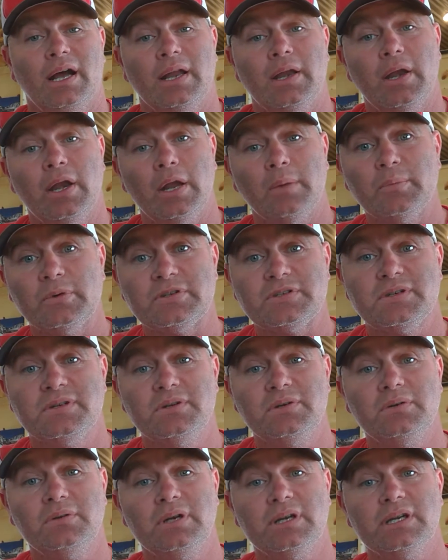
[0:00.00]
Number
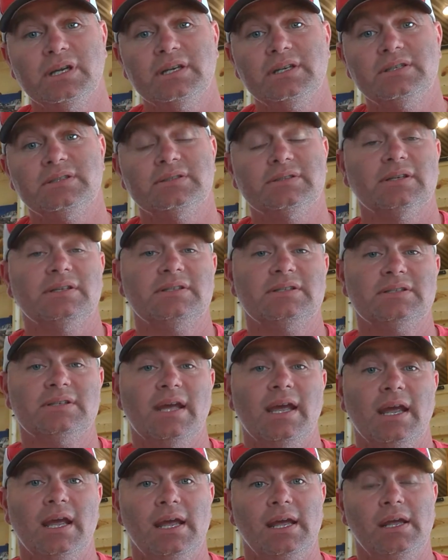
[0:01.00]
2 is, let's
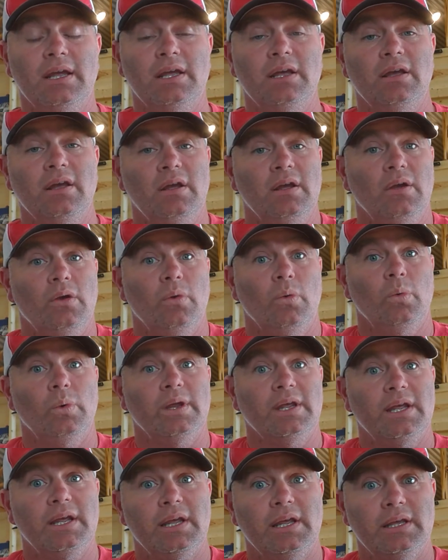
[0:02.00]
say
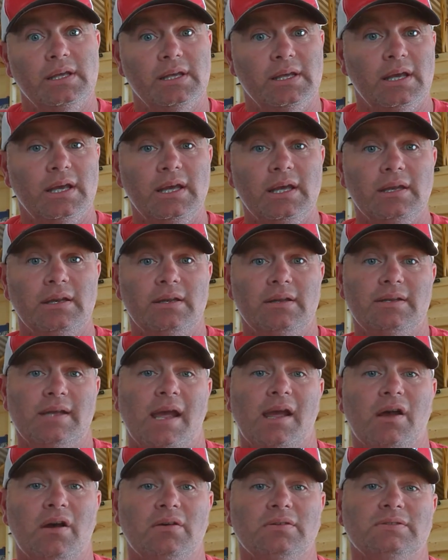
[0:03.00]
we get
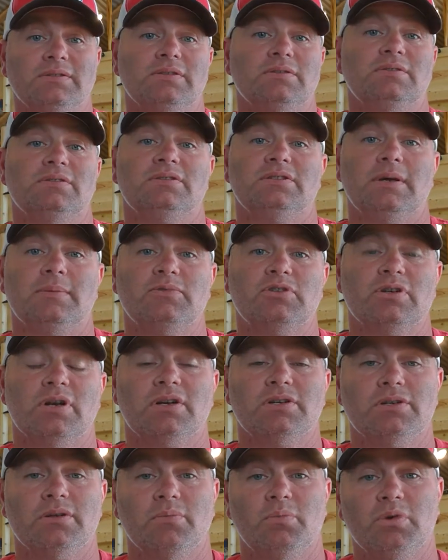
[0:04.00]
down to the
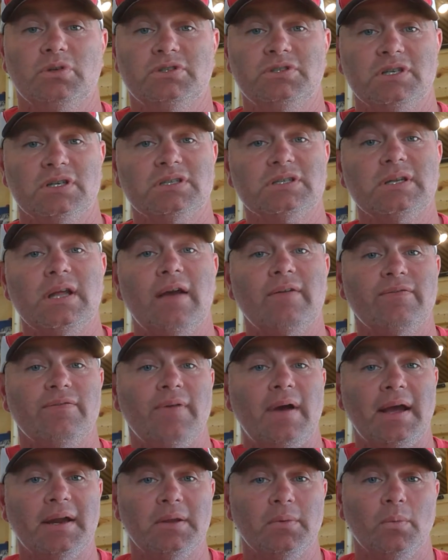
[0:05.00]
substructure and we're just not
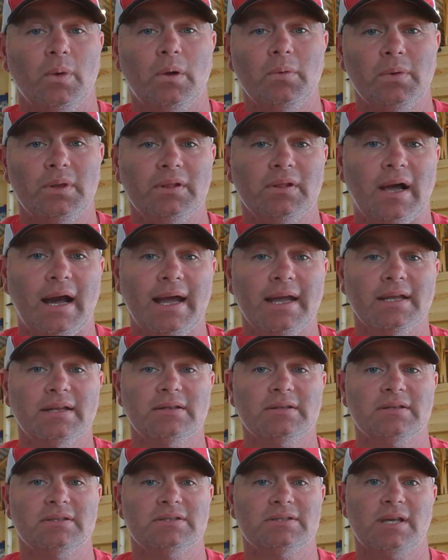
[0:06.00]
finding what we
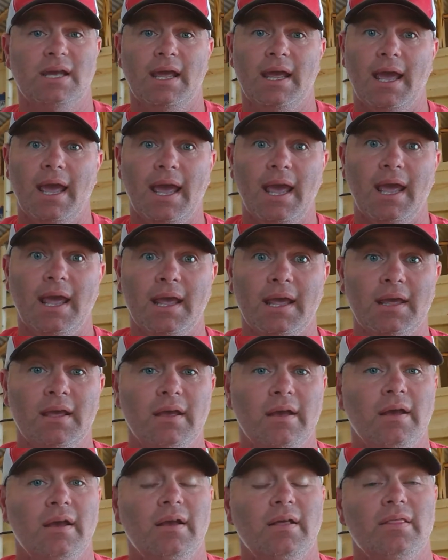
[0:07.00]
like, to say,
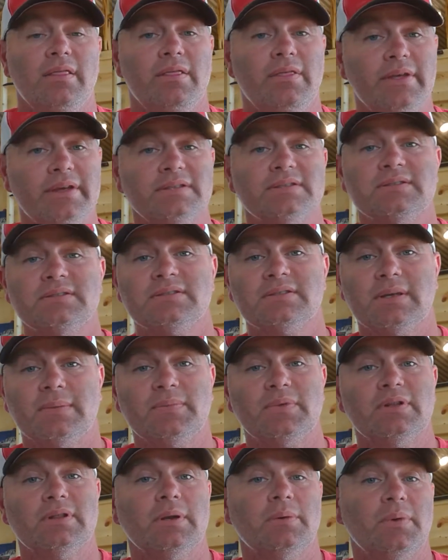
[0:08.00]
hey, this is
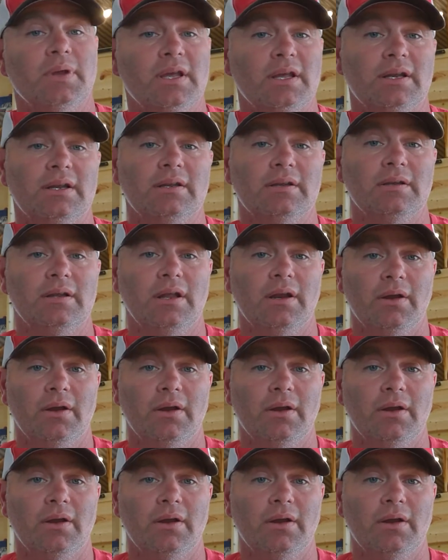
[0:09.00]
something that we can